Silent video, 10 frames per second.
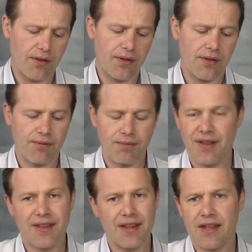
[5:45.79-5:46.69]

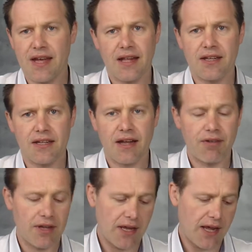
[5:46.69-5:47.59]
didn't have any
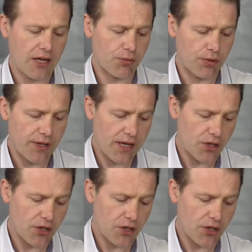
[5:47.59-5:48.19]
explanation.